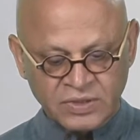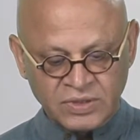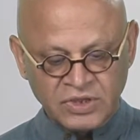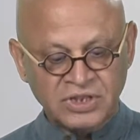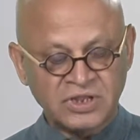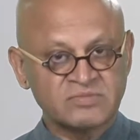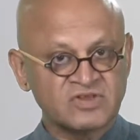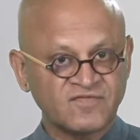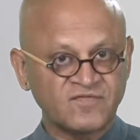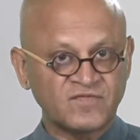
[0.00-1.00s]
in terms
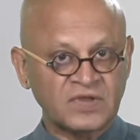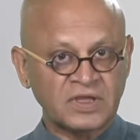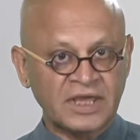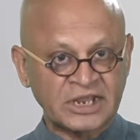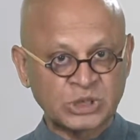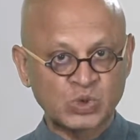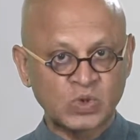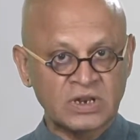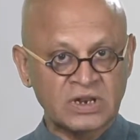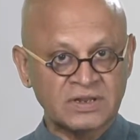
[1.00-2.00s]
of
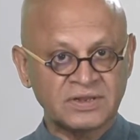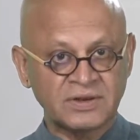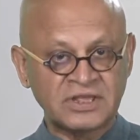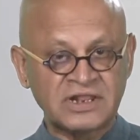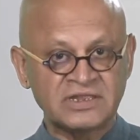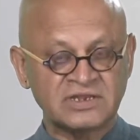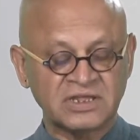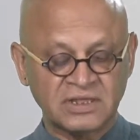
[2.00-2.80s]
actual realistic